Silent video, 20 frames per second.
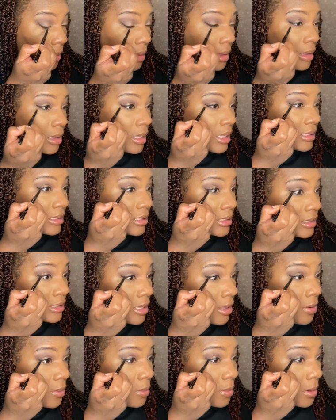Because it's
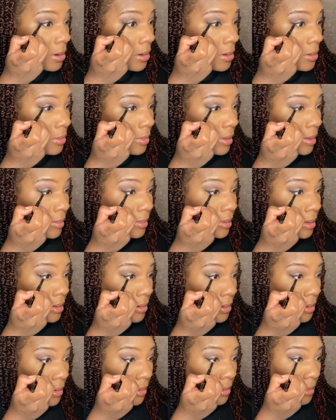your world, baby
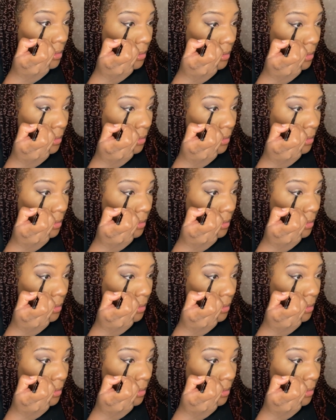girl.